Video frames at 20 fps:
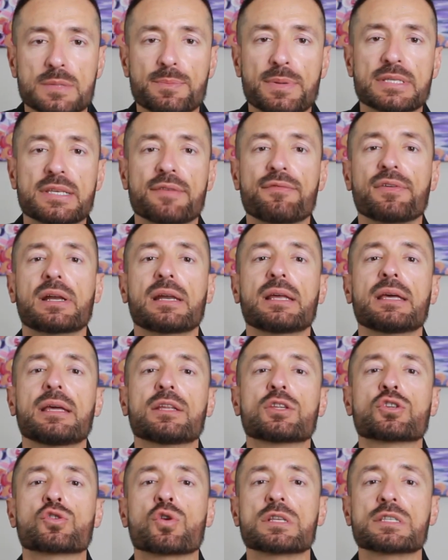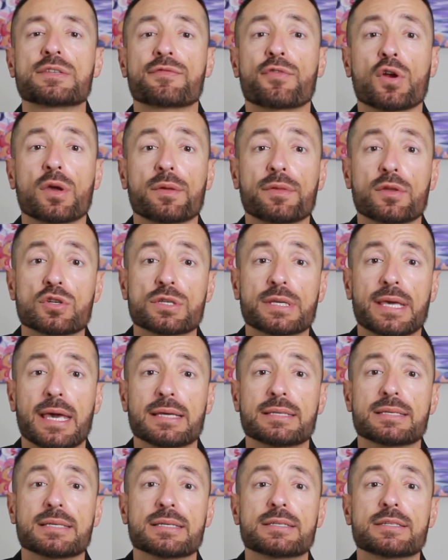specifically transferring their
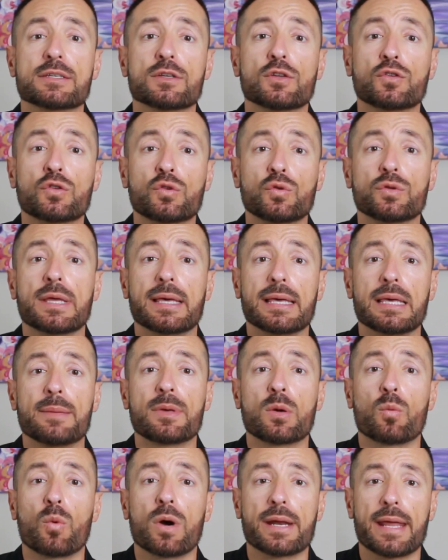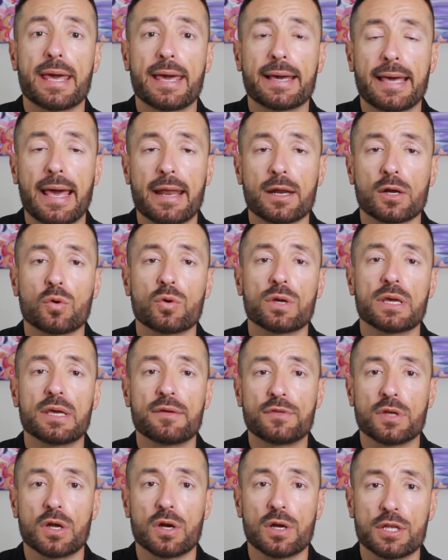cases to the EB1A category
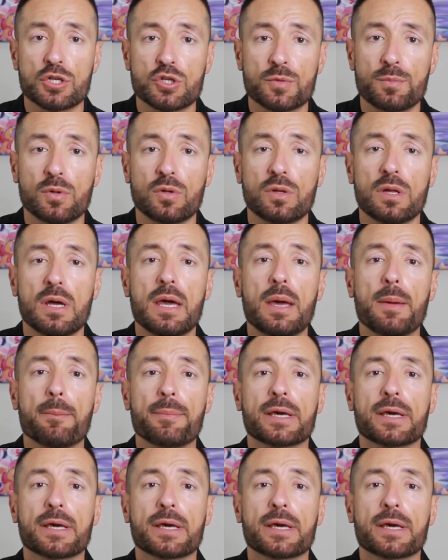if they're eligible,